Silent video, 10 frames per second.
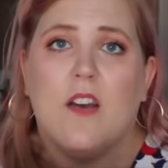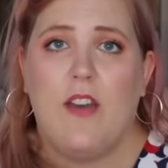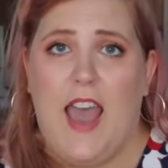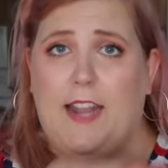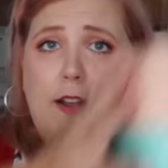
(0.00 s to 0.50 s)

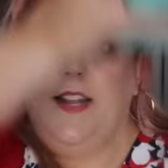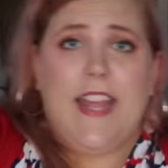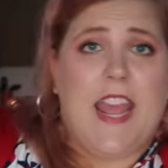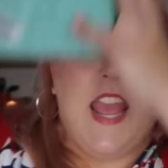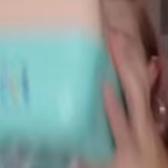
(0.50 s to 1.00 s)

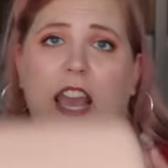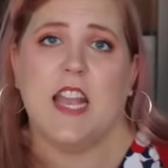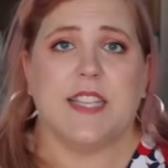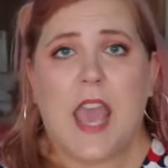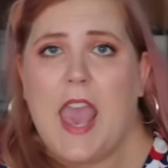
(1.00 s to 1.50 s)
Finally,
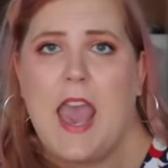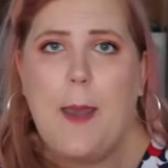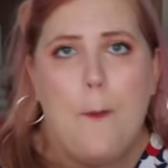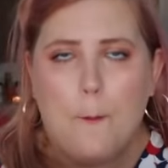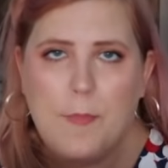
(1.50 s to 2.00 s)
it's
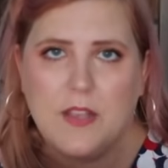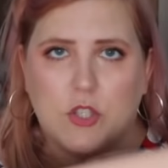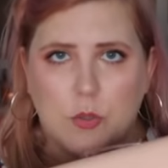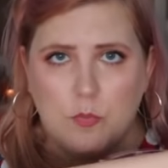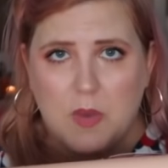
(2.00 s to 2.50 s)
happened
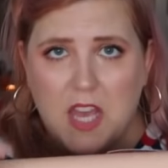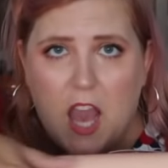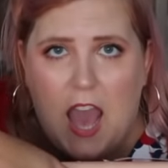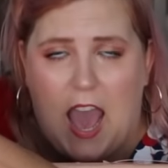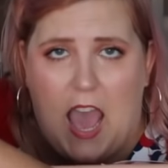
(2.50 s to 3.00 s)
to me.
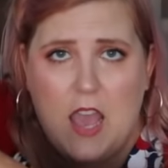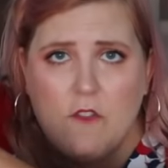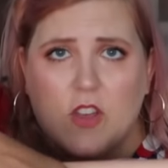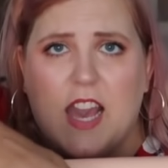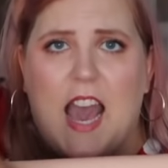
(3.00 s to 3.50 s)
I
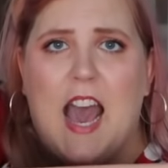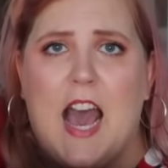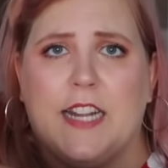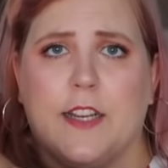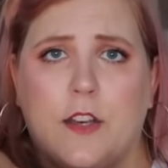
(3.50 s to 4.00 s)

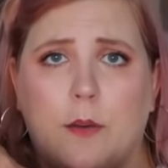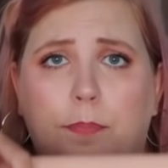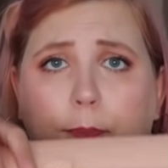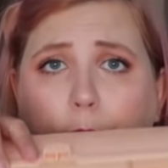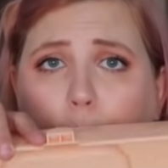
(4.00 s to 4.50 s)
got a
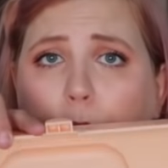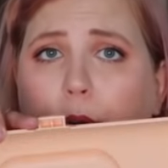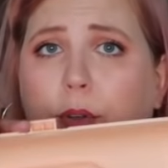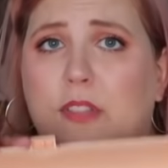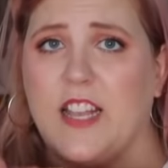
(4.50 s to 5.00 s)

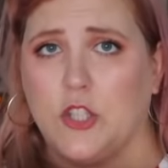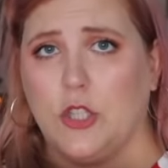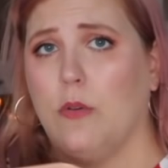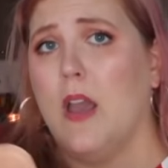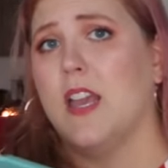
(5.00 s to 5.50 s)
Caboodle that
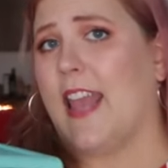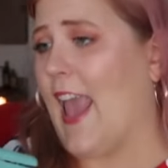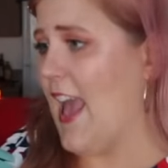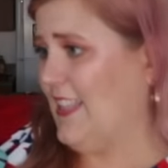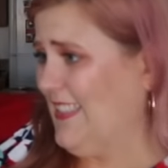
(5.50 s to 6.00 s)
you
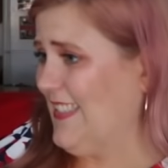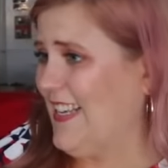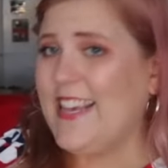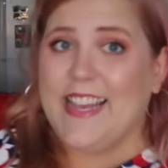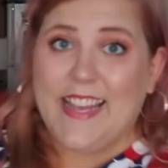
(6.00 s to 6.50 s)
can
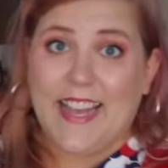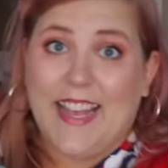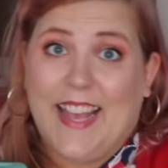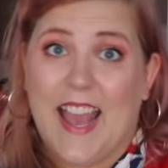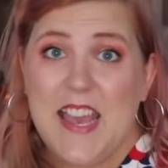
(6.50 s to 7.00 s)

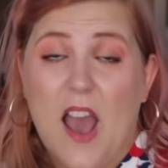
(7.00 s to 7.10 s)
see.